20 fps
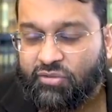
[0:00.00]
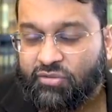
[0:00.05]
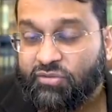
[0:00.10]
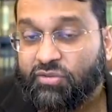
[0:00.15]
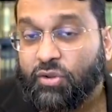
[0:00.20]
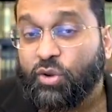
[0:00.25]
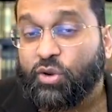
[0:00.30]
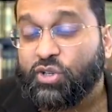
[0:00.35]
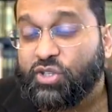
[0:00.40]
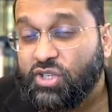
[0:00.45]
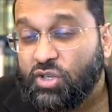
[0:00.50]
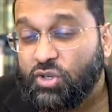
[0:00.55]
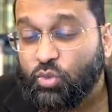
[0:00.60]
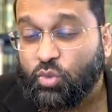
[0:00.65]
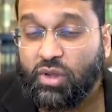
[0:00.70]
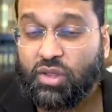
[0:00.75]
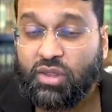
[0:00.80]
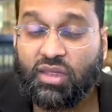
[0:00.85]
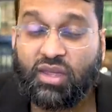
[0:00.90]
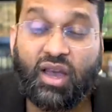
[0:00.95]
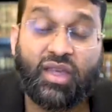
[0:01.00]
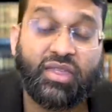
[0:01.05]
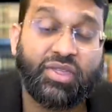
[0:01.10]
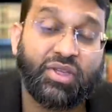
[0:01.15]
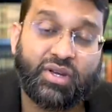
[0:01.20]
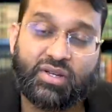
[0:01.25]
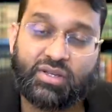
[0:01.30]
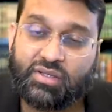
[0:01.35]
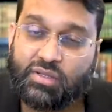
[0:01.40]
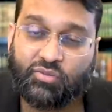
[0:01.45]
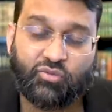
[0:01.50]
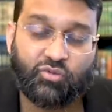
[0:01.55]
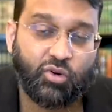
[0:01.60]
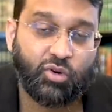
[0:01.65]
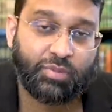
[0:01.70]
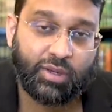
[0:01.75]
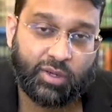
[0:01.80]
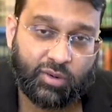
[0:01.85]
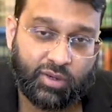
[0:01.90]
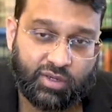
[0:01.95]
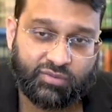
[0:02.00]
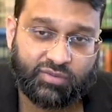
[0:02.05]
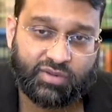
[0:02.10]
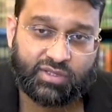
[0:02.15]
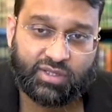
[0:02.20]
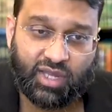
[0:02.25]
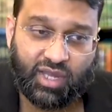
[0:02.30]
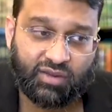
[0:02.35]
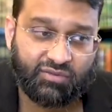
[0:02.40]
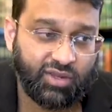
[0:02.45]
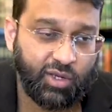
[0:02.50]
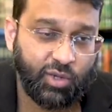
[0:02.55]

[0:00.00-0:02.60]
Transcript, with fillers: flirted with Atharism for a period of his life.